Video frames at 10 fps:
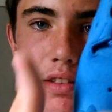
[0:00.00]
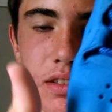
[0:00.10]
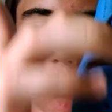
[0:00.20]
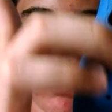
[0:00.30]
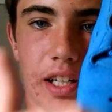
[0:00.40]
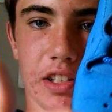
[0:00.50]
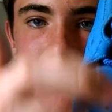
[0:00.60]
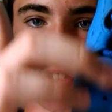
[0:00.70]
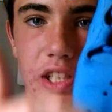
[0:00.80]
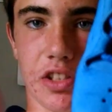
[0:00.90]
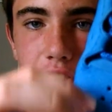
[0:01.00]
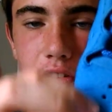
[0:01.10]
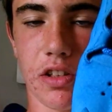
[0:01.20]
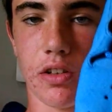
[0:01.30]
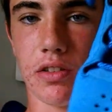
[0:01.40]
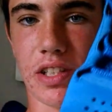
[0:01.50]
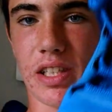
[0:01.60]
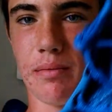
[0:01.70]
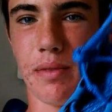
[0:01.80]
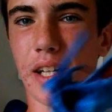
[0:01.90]
slots for each of your toes,
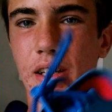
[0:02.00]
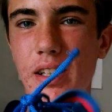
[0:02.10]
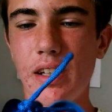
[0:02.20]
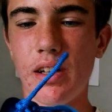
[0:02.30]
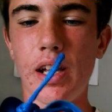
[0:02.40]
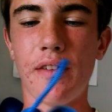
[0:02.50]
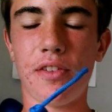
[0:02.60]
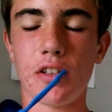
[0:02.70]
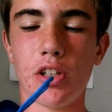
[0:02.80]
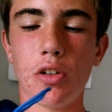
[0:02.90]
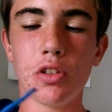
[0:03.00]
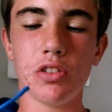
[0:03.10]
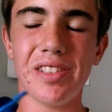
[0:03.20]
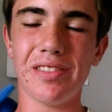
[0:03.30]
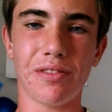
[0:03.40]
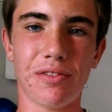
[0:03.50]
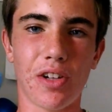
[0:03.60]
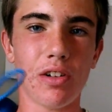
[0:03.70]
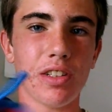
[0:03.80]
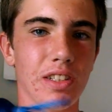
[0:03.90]
and it made it, if your toes didn't
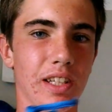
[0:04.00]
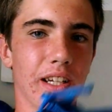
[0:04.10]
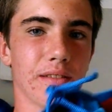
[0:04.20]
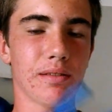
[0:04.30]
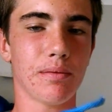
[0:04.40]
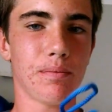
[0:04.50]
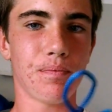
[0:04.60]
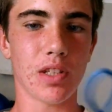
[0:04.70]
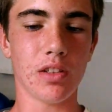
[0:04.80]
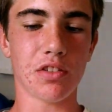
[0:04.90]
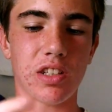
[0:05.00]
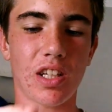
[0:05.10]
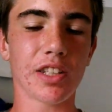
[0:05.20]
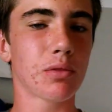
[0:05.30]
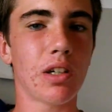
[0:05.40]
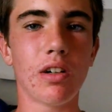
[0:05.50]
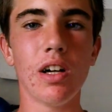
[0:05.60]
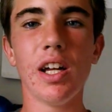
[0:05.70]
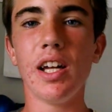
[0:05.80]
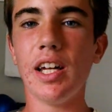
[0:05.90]
fall into those slots
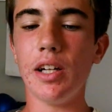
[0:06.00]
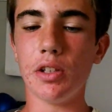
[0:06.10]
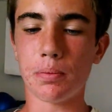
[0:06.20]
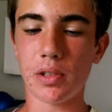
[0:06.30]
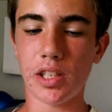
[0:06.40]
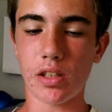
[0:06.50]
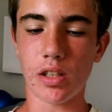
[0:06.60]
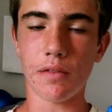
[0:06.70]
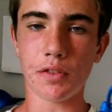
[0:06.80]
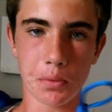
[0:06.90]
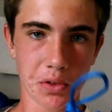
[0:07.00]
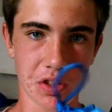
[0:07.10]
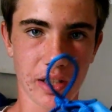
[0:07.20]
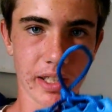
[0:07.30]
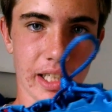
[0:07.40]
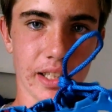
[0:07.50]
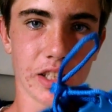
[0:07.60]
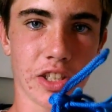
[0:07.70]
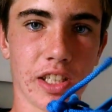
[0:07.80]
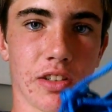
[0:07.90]
well, it was pretty uncomfortable. So I like how
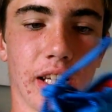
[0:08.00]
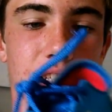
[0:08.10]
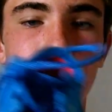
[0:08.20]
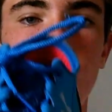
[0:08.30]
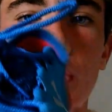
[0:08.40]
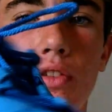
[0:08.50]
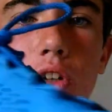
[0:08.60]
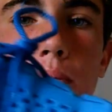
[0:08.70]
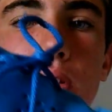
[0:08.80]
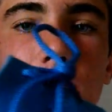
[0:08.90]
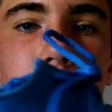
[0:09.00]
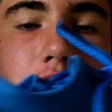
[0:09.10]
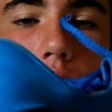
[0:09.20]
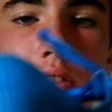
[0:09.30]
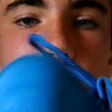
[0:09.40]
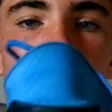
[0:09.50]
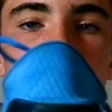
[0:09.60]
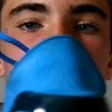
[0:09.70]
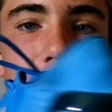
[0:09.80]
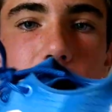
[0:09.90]
they changed that. So the overall build of the shoe is
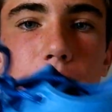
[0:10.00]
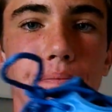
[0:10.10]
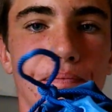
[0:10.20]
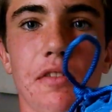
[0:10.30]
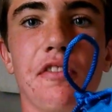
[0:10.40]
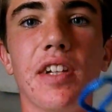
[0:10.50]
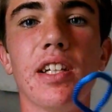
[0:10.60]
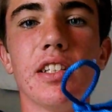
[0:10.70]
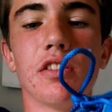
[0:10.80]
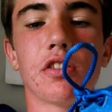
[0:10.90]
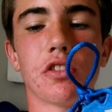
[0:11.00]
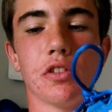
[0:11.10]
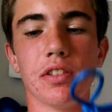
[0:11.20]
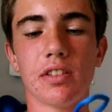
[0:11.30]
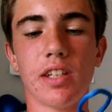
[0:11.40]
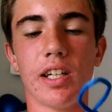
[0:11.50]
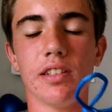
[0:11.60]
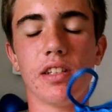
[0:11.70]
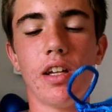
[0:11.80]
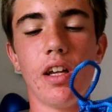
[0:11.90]
very nice. Fit is true to
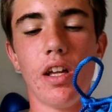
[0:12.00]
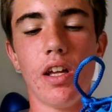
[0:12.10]
size.